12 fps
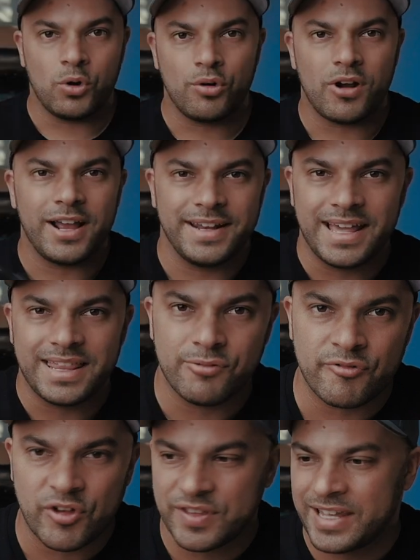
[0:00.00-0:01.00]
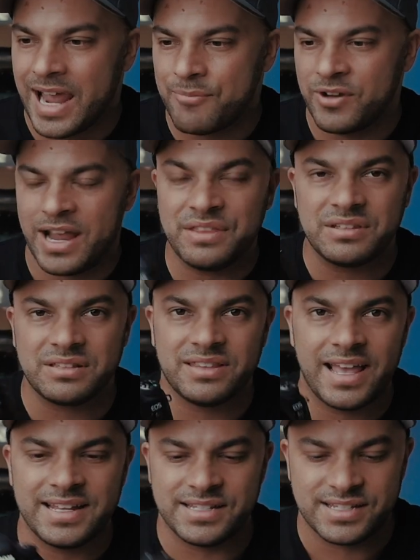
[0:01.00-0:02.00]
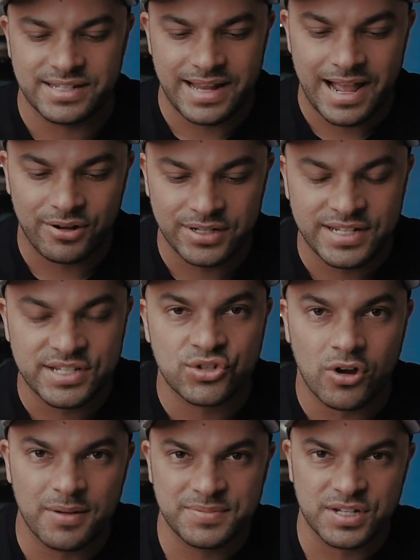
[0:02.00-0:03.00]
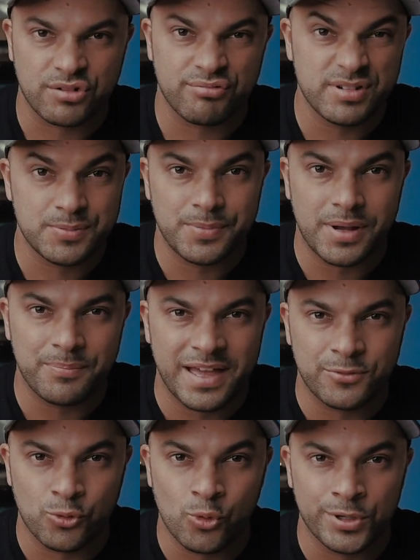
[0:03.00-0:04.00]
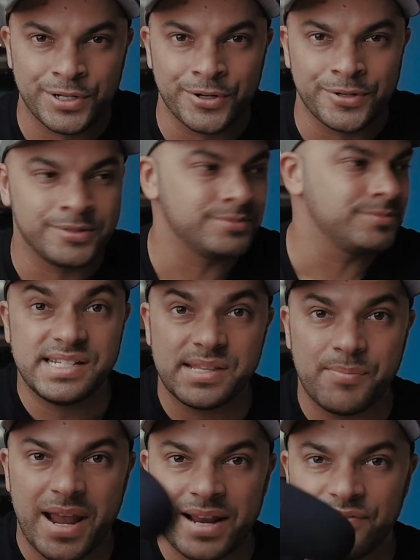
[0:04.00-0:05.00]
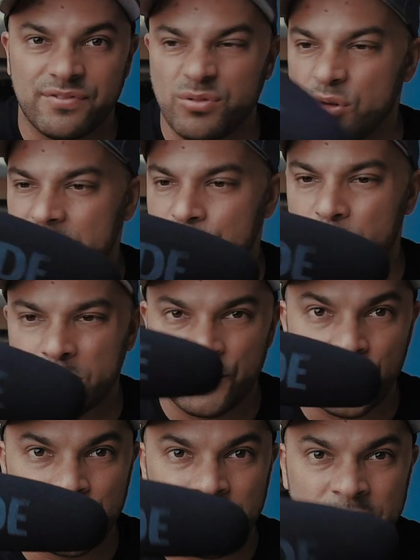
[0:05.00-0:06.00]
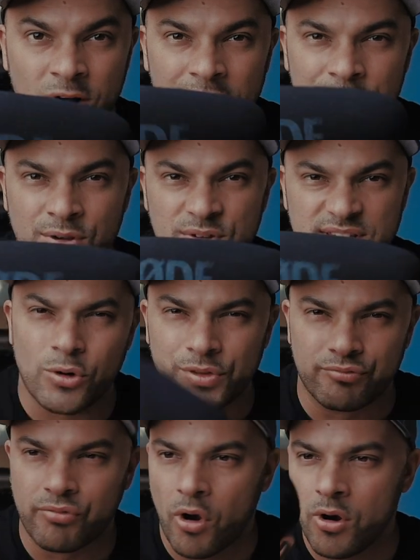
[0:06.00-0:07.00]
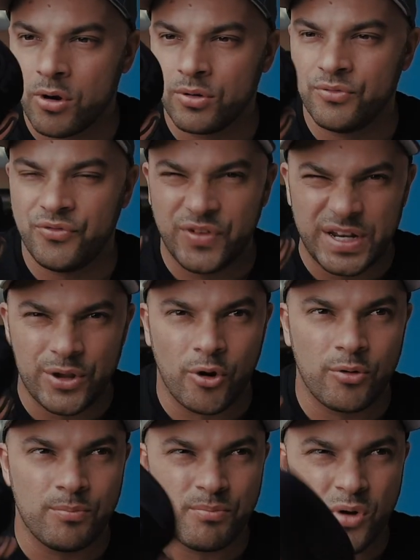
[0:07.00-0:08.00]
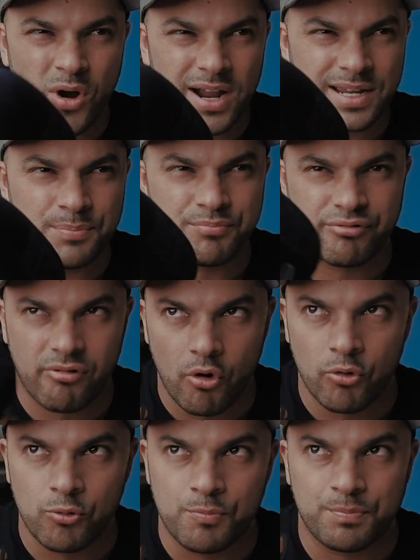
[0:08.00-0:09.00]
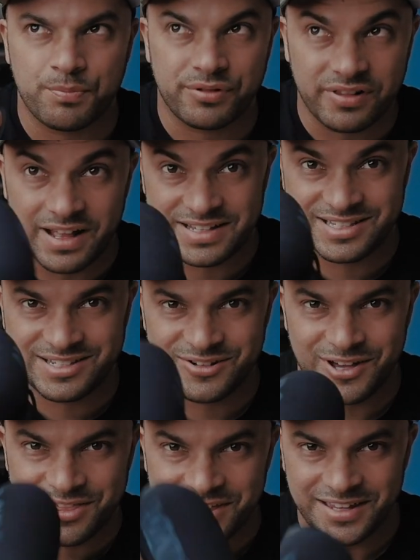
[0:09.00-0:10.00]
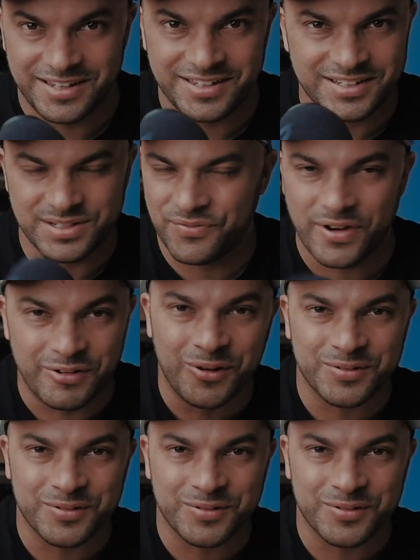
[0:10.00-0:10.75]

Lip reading: Alright, now that we've got the camera and the lens, now it is time to crisp up that audio. This is the main vlogging microphone that I use, called the Rode Video Mic Pro Plus, I think. It's a very